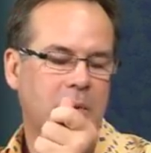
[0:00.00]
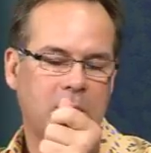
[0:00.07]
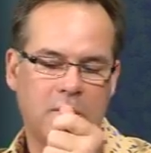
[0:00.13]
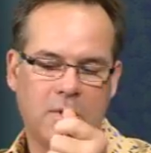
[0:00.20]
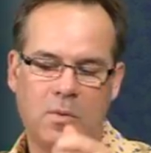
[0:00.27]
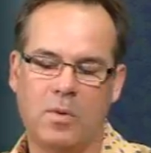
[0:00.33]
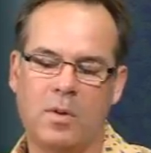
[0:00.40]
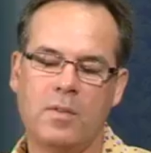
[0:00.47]

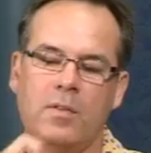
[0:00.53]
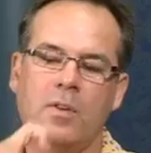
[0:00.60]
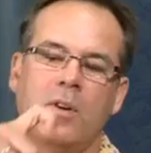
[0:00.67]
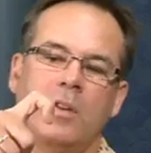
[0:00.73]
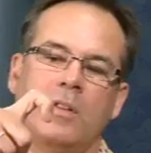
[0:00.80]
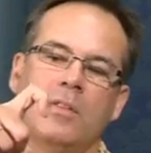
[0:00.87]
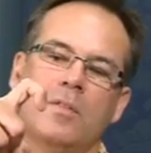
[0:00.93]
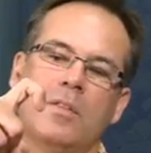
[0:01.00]
So what I've got
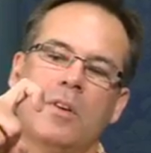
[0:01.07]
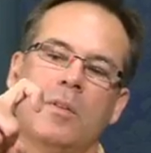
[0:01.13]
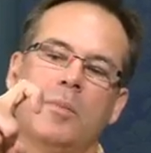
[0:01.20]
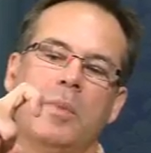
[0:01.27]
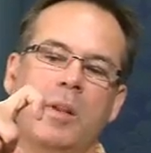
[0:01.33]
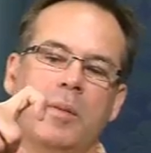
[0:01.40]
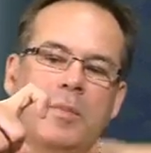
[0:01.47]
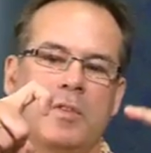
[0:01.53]
is I've got a
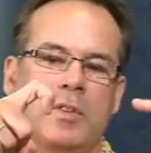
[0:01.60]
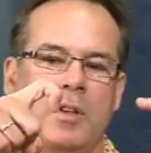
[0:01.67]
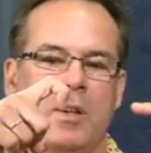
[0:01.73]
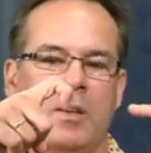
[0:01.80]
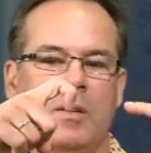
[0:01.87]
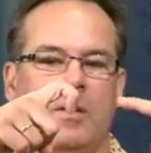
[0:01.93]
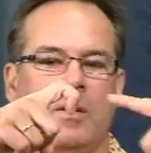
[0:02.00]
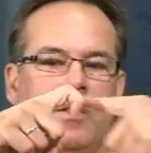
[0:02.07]
bleb of
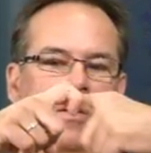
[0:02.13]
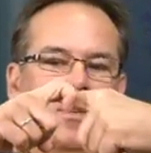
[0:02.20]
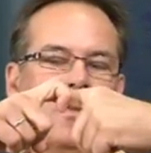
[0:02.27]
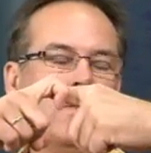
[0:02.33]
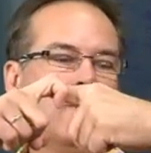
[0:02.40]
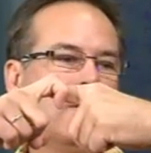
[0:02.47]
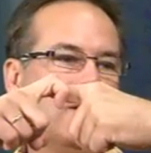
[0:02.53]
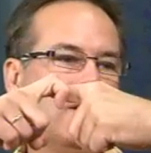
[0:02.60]
skin
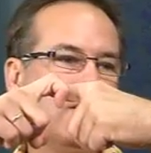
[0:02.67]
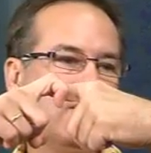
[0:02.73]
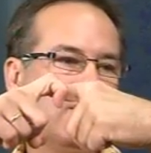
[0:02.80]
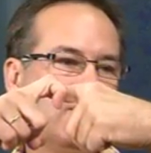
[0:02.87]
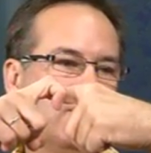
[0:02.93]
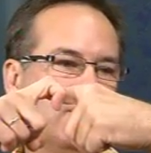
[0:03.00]
on the needle.